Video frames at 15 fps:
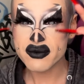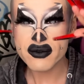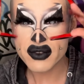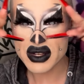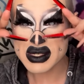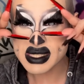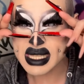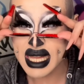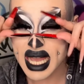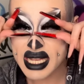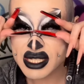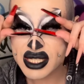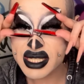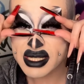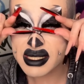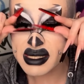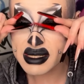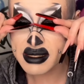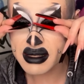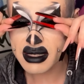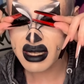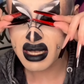First lashes.
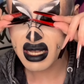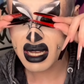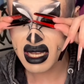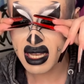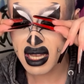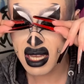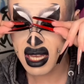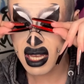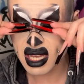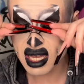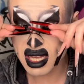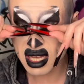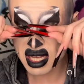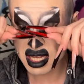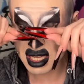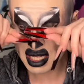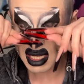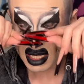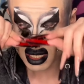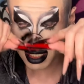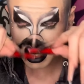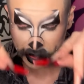
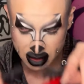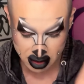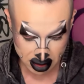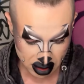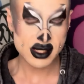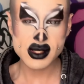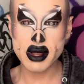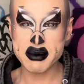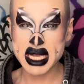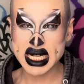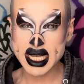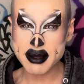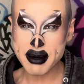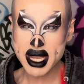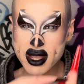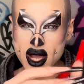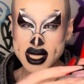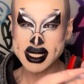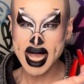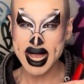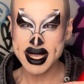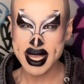So I'm going to get my
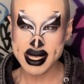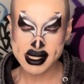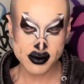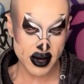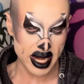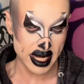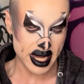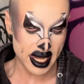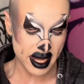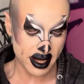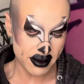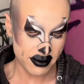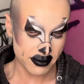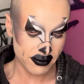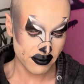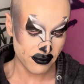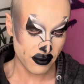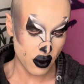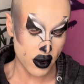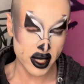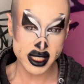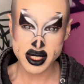contact case ready
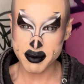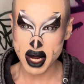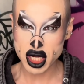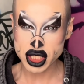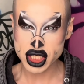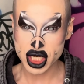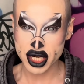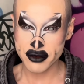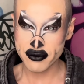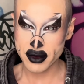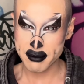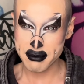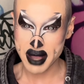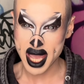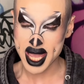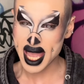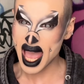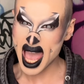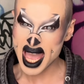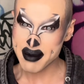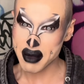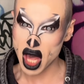for departure from my
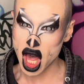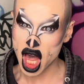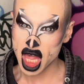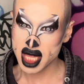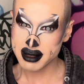eyeball.